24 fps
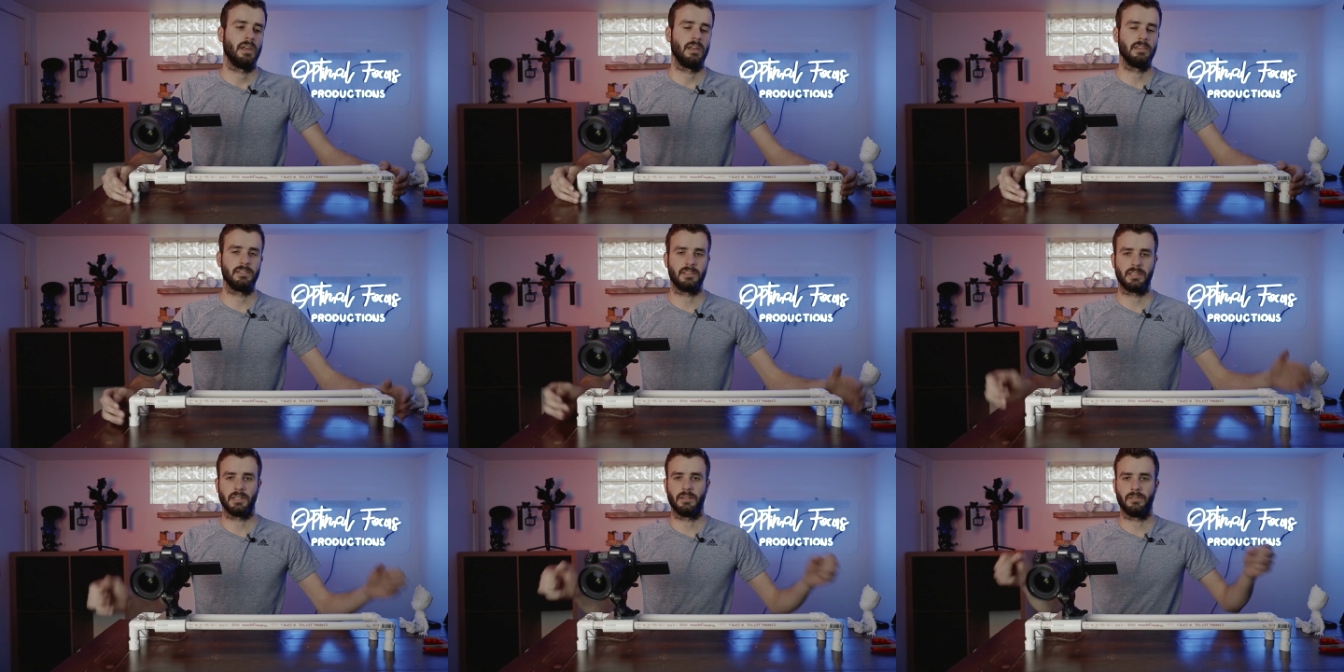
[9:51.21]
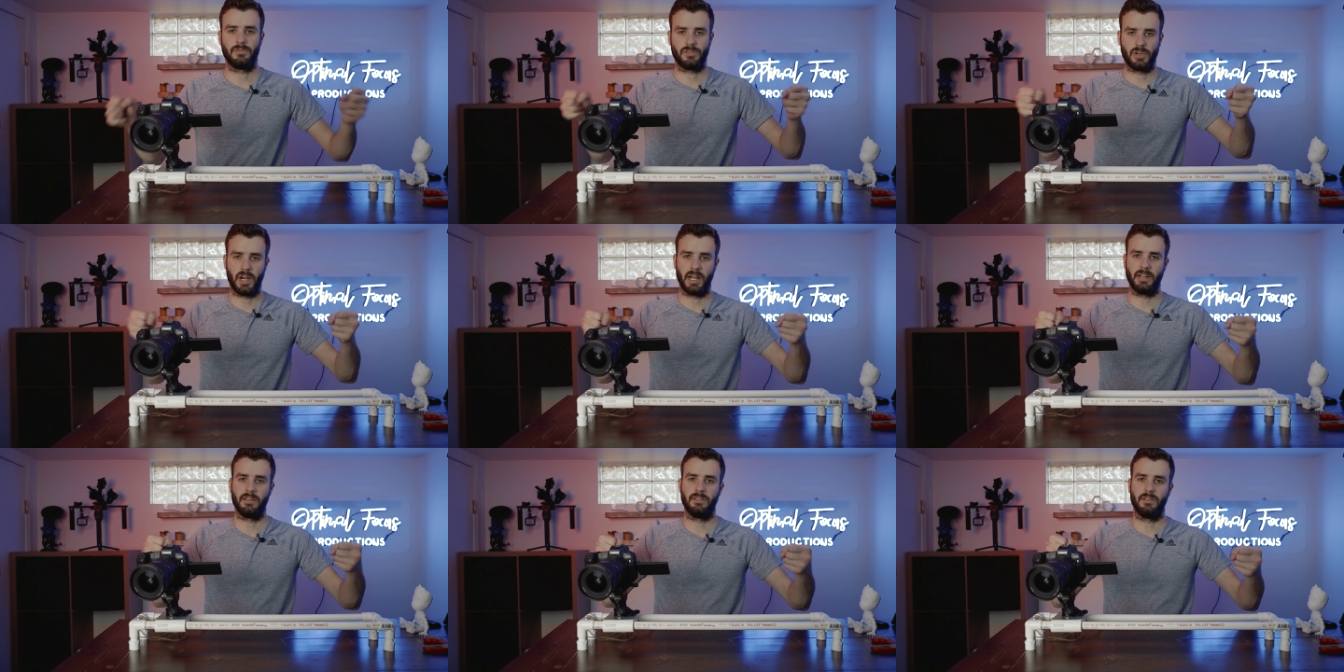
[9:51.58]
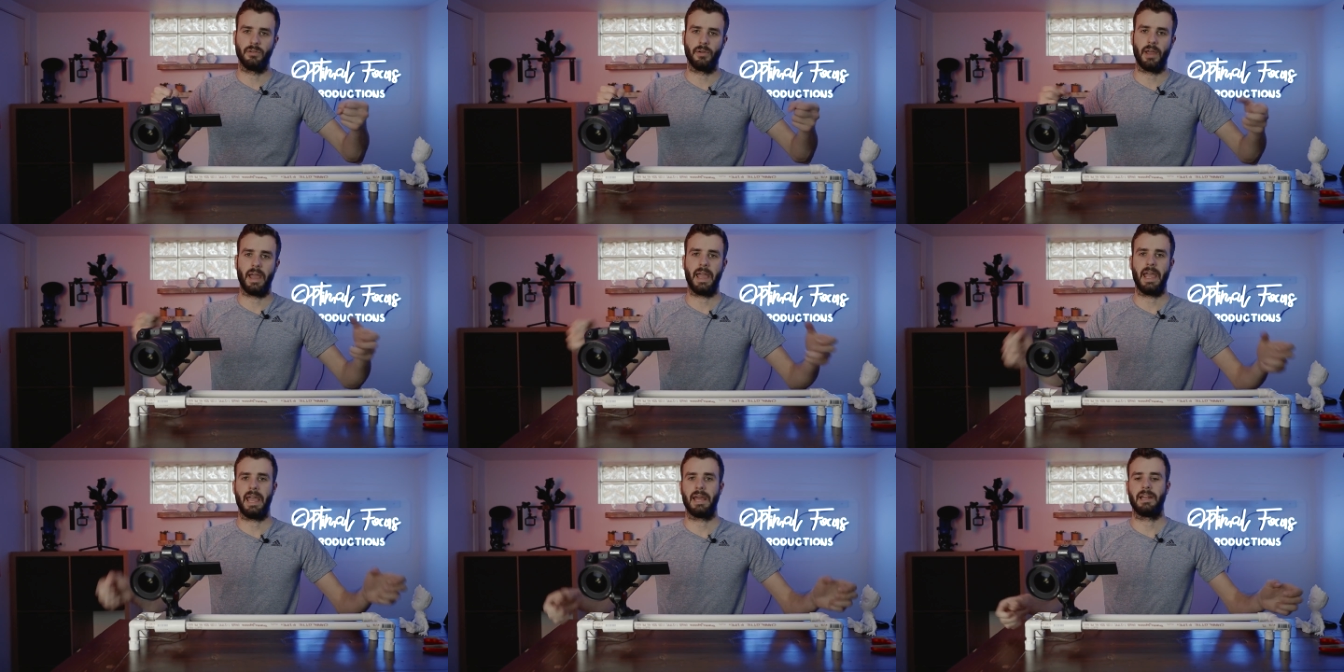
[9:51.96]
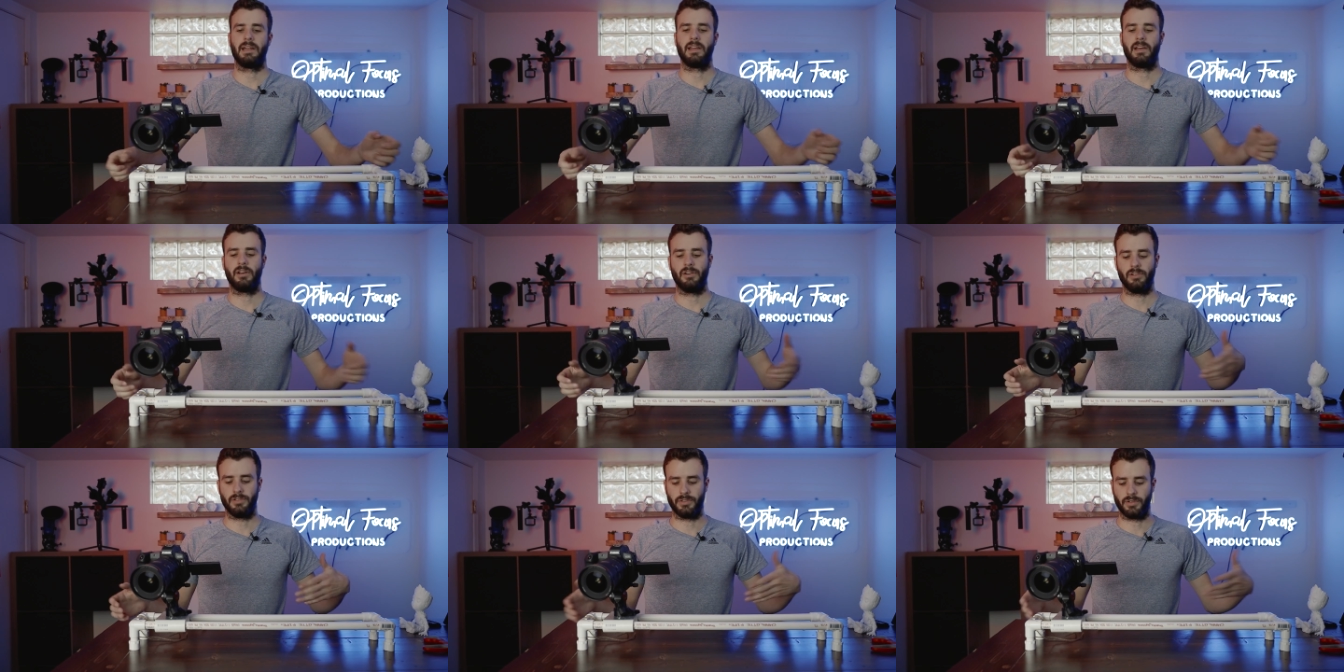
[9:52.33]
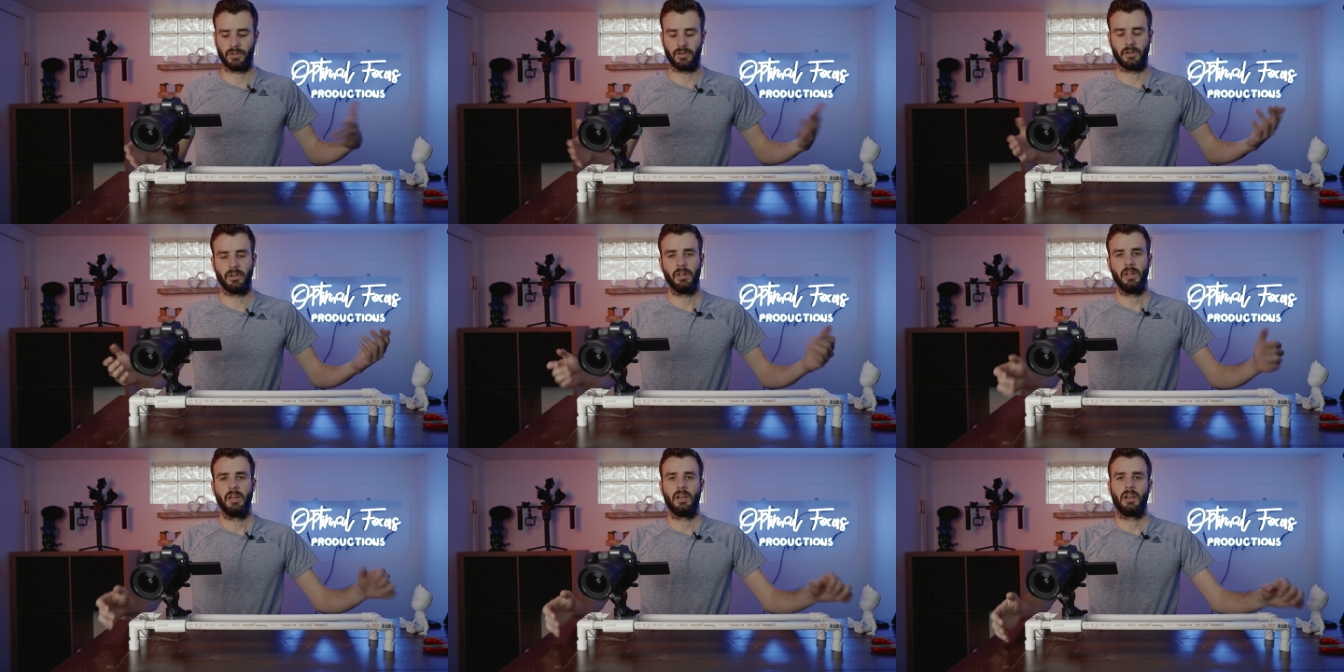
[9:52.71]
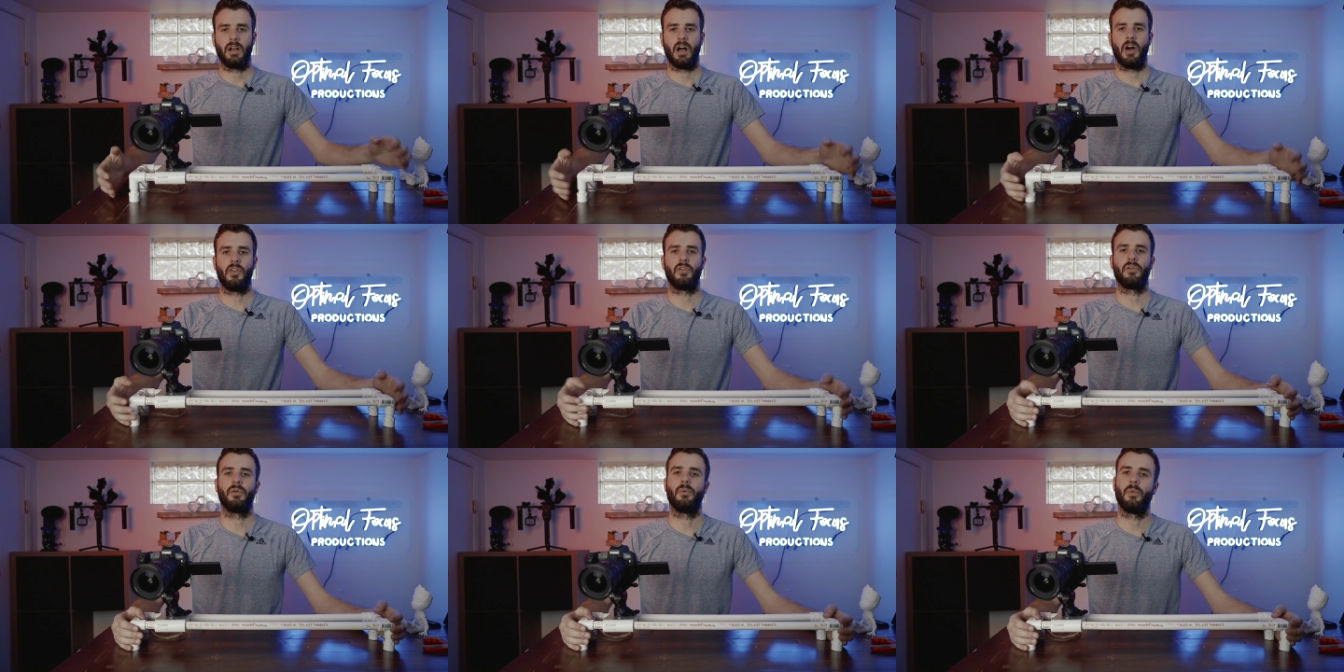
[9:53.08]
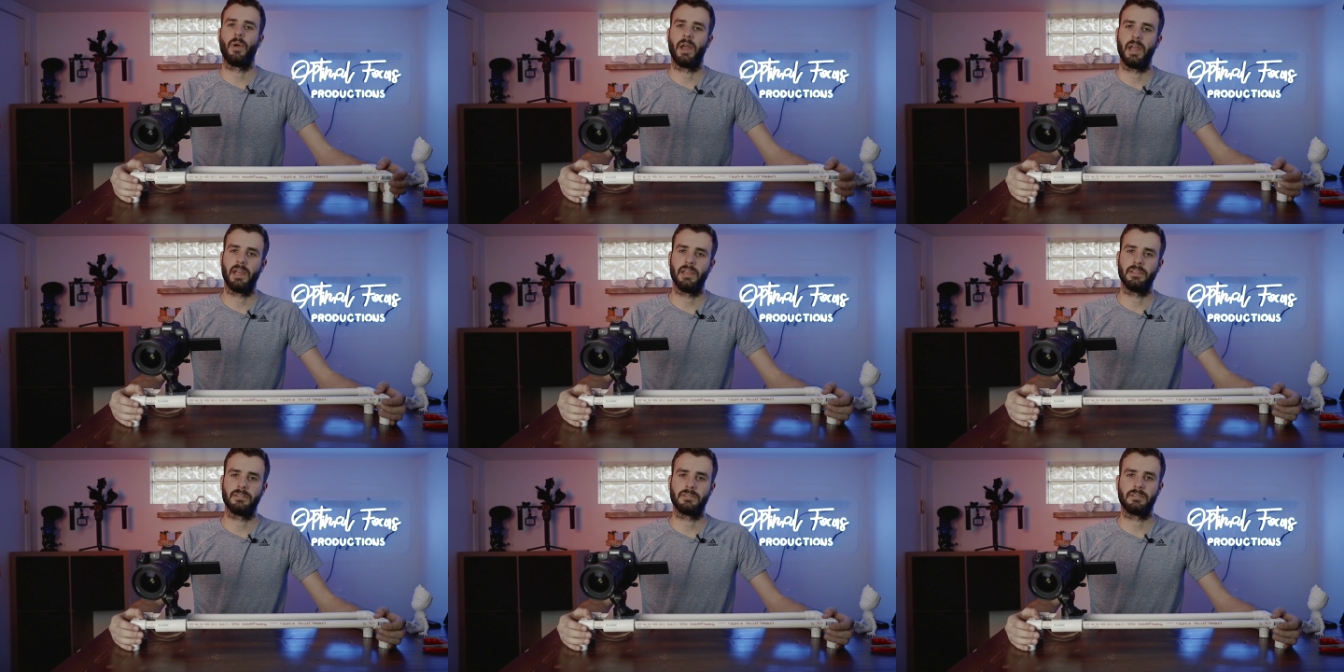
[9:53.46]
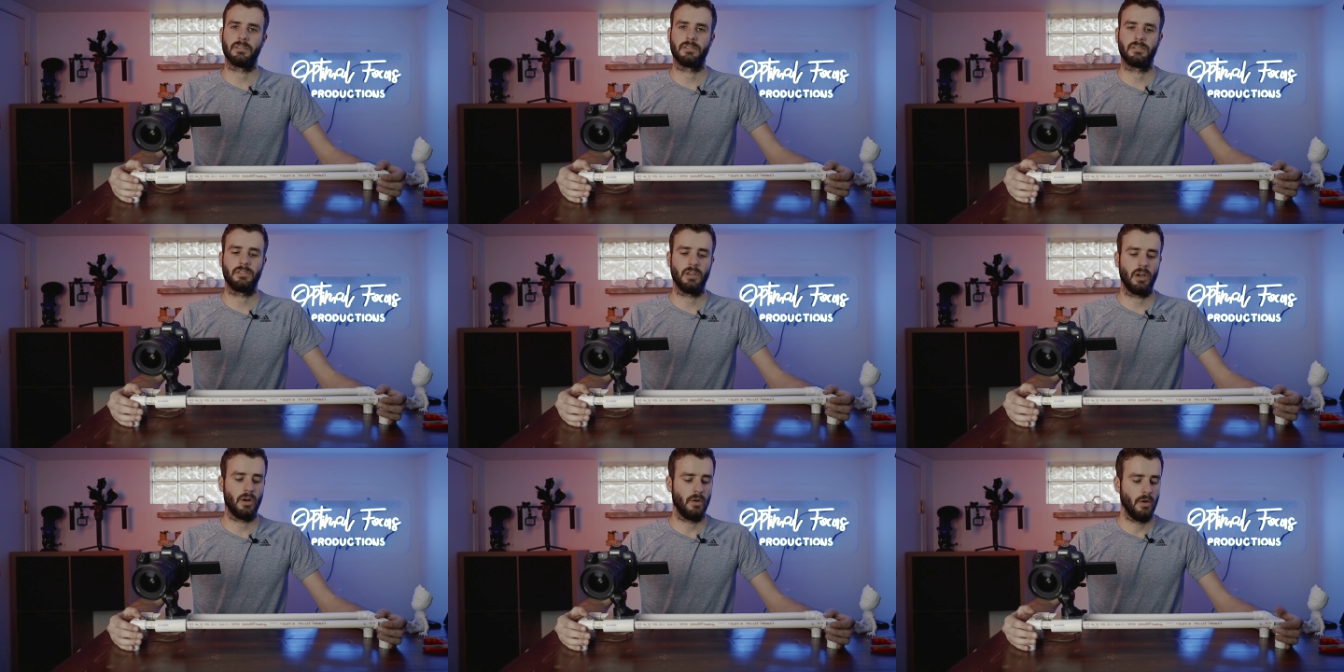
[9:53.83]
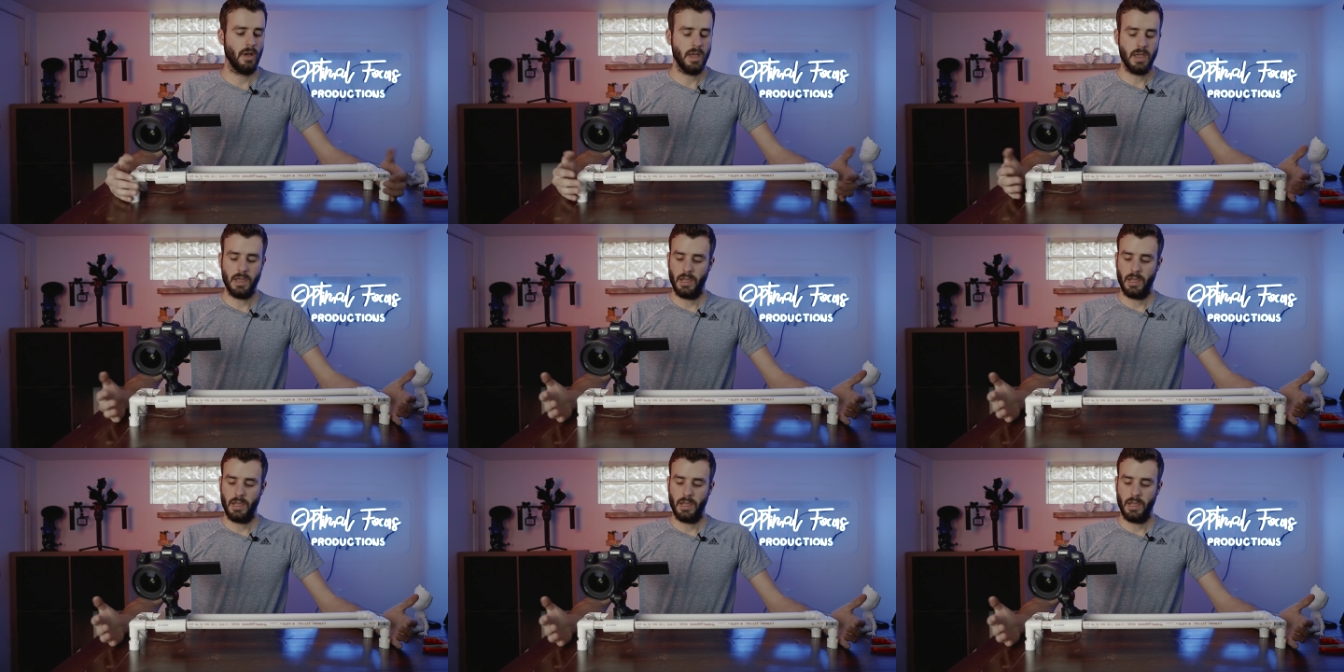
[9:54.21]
instead of trying to do it handheld or other ways. So